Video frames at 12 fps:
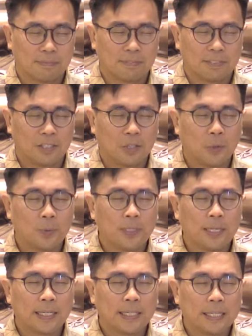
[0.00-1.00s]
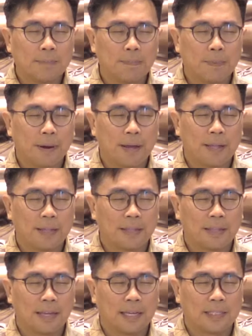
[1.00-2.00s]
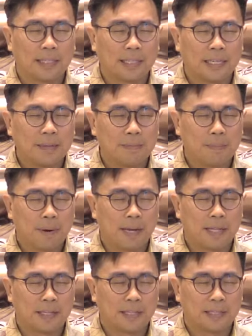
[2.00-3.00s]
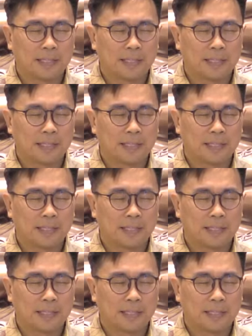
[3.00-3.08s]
Knowing an in-breath as an in-breath,